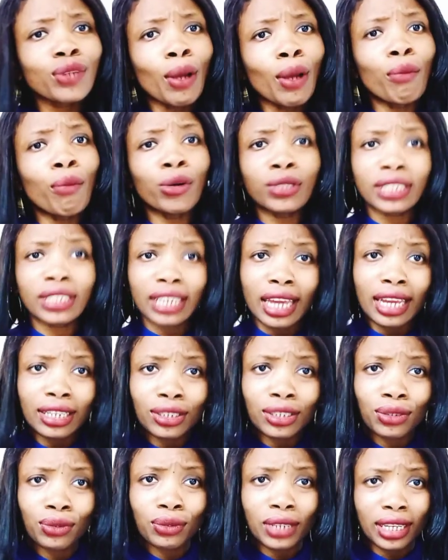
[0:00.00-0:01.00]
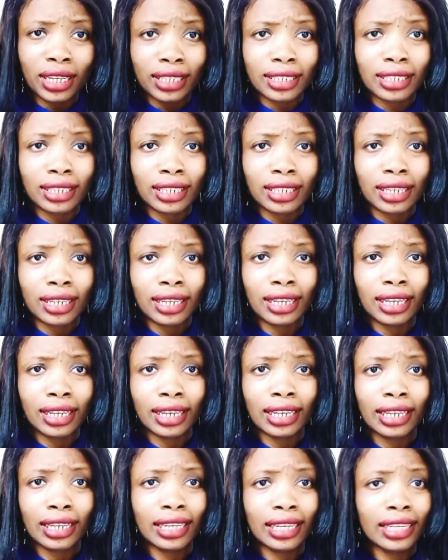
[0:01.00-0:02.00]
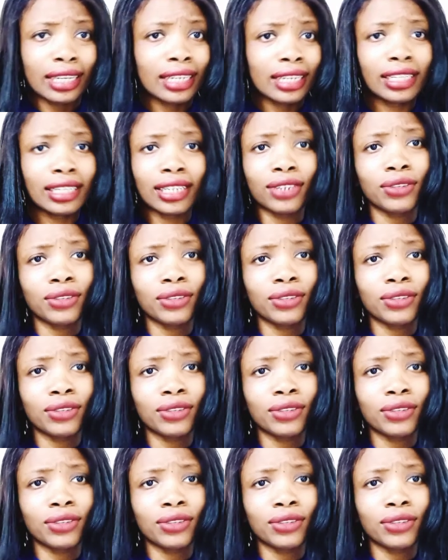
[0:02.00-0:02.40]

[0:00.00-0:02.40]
most A students, they